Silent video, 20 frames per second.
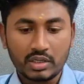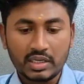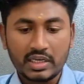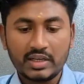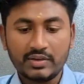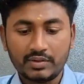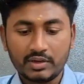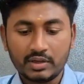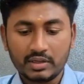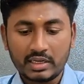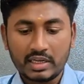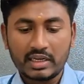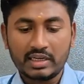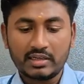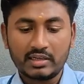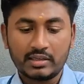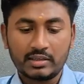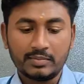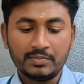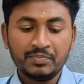
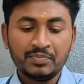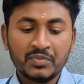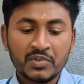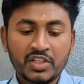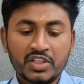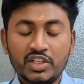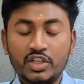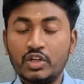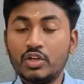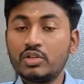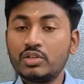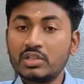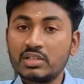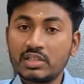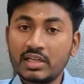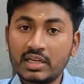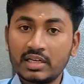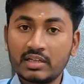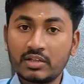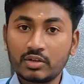liver
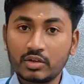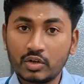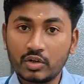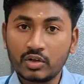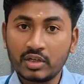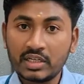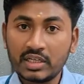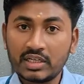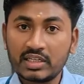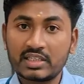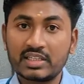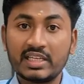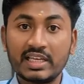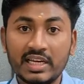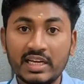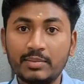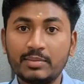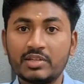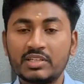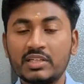cirrhosis and the chronic
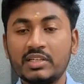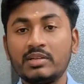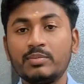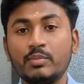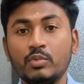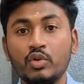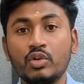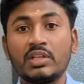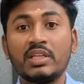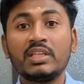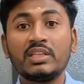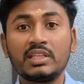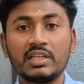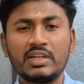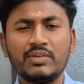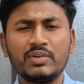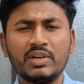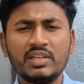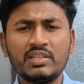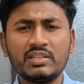CLA patient more than
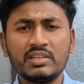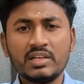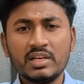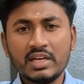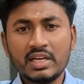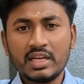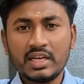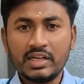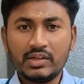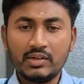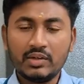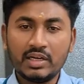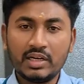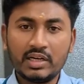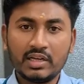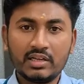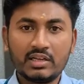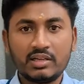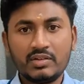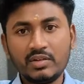3 weeks,
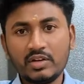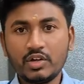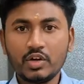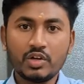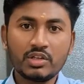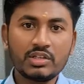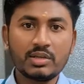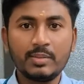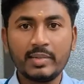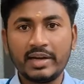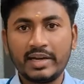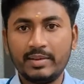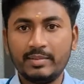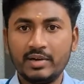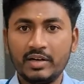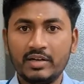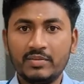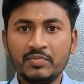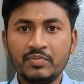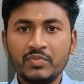it will cause some
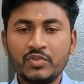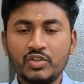edema.